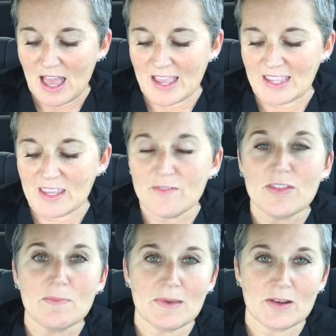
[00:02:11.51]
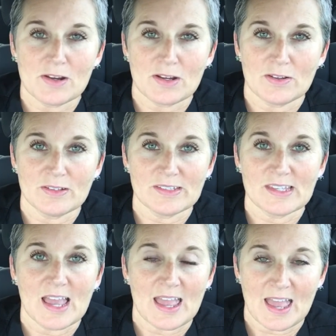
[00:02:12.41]
I give the
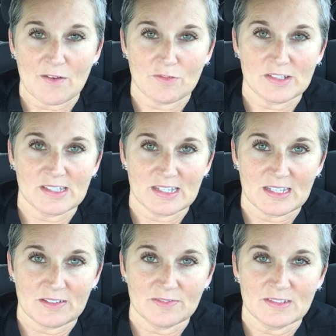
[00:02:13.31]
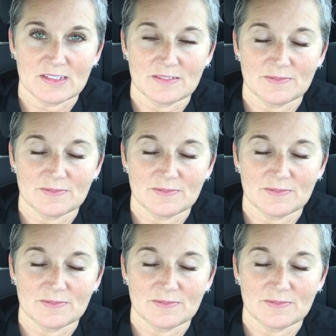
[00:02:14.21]
miracles I have received.